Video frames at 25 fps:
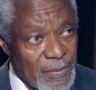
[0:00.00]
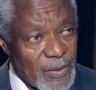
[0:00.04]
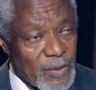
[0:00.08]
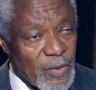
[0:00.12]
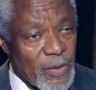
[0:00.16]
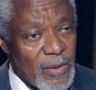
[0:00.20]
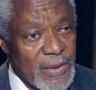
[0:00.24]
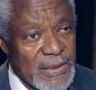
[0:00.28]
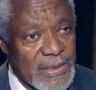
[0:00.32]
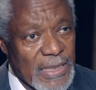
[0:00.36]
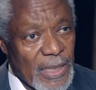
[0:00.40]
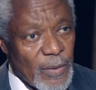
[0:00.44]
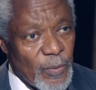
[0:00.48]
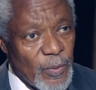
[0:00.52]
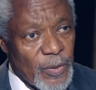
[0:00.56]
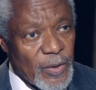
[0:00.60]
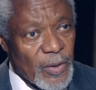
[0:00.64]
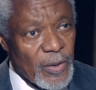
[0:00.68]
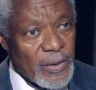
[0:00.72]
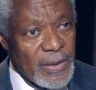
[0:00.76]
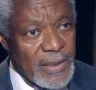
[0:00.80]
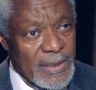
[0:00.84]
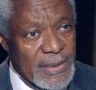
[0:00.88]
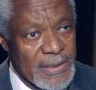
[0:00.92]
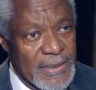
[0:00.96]
because they would
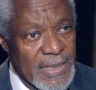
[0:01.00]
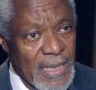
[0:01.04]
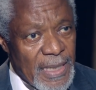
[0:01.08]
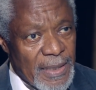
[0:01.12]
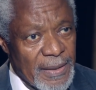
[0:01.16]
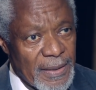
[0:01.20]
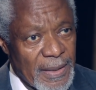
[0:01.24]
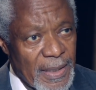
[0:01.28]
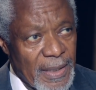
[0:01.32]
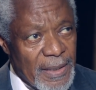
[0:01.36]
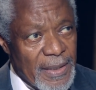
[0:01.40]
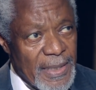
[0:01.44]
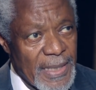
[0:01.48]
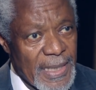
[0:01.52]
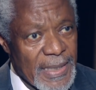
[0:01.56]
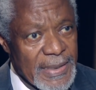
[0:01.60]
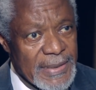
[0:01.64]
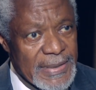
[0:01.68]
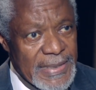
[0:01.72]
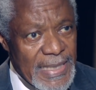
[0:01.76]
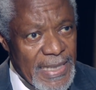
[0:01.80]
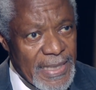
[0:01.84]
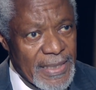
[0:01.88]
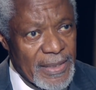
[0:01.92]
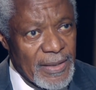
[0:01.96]
understand that they are
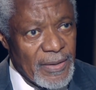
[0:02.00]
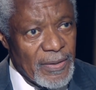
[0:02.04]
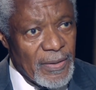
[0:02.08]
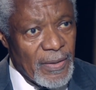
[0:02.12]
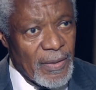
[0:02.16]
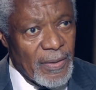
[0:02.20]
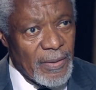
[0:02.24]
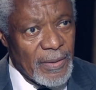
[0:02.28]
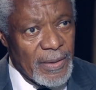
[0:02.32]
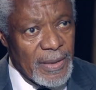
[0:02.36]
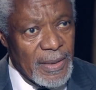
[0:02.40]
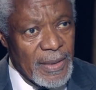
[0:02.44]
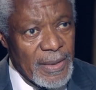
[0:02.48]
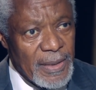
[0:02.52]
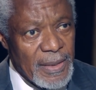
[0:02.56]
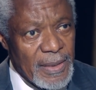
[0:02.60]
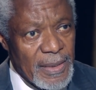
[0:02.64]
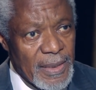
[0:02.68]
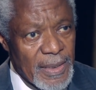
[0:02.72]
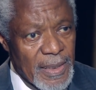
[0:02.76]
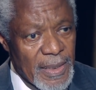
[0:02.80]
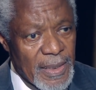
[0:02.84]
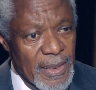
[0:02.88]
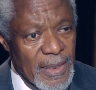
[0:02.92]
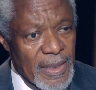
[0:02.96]
taking on
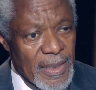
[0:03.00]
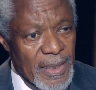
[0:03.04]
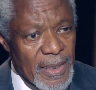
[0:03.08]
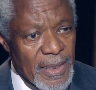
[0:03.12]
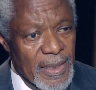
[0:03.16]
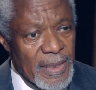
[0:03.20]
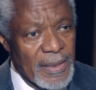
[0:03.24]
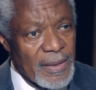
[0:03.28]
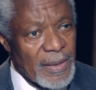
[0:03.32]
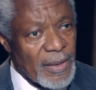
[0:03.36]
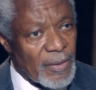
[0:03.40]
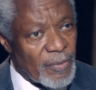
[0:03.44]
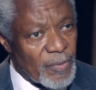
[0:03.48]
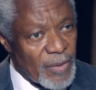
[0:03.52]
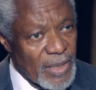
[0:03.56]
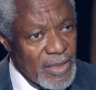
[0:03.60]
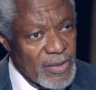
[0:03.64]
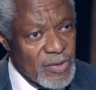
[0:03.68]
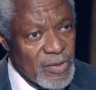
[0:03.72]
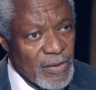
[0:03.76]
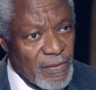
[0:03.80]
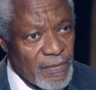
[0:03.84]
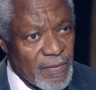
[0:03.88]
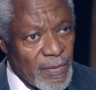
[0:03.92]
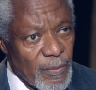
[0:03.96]
the
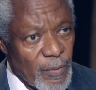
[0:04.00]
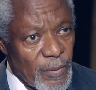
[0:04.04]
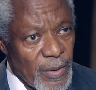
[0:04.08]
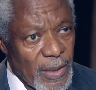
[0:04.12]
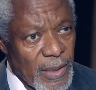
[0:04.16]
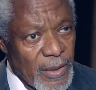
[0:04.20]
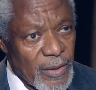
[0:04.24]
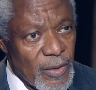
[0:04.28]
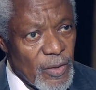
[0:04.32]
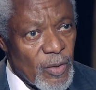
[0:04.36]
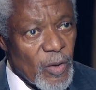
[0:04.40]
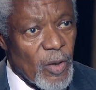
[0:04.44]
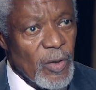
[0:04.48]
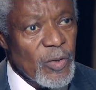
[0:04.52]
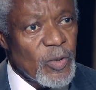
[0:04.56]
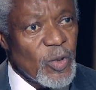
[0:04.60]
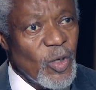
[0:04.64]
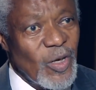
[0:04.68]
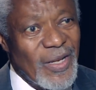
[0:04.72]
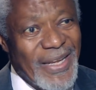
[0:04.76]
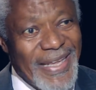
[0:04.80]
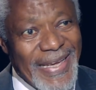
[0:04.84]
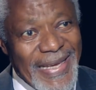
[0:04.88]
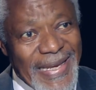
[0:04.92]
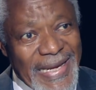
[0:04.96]
rest of the world, not
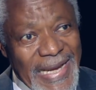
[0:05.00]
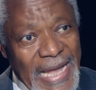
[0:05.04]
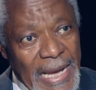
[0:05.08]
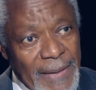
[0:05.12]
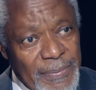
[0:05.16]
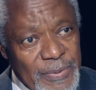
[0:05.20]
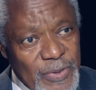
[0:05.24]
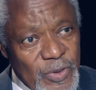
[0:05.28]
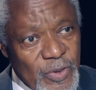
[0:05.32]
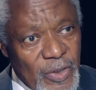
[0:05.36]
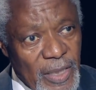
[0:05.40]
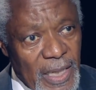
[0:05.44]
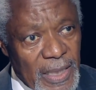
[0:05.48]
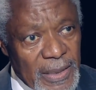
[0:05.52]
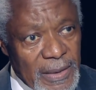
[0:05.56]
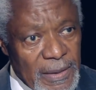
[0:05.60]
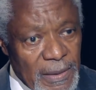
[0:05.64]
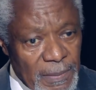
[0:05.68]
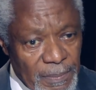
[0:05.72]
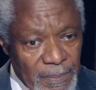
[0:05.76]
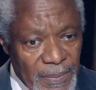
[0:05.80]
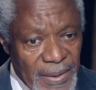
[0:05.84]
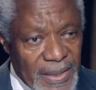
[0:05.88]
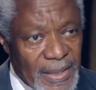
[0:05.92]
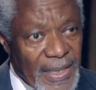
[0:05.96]
only in abstract,
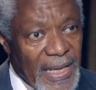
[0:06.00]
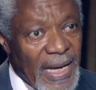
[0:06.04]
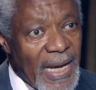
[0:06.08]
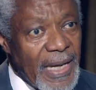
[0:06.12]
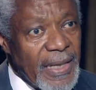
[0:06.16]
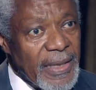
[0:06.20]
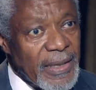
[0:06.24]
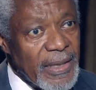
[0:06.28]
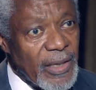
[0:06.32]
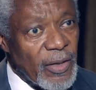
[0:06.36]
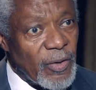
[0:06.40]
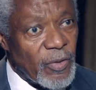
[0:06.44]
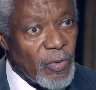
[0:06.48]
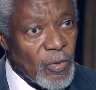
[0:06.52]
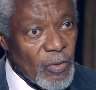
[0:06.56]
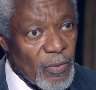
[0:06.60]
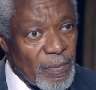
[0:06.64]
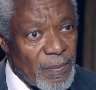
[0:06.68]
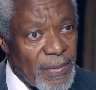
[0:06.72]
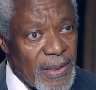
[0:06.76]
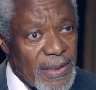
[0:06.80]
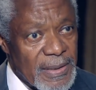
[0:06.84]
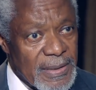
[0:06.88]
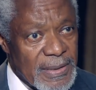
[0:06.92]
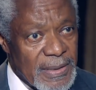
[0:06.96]
but they are in the
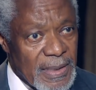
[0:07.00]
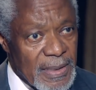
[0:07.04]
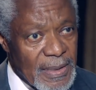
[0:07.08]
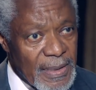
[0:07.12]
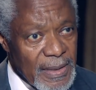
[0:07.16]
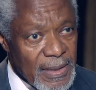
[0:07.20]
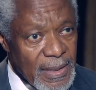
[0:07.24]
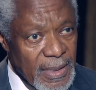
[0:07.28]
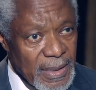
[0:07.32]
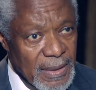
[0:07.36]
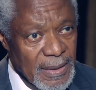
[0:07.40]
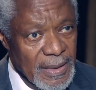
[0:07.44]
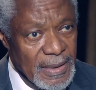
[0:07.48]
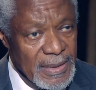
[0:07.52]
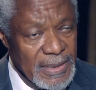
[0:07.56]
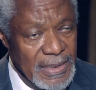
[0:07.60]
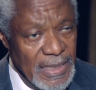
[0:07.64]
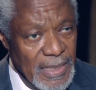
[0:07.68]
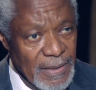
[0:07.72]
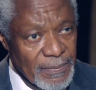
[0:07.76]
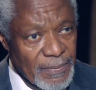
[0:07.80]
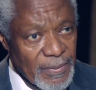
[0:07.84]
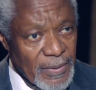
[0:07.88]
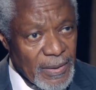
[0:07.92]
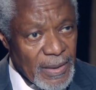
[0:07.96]
room and sitting at the
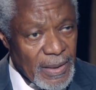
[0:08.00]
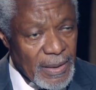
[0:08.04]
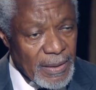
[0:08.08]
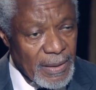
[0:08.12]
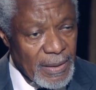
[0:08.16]
table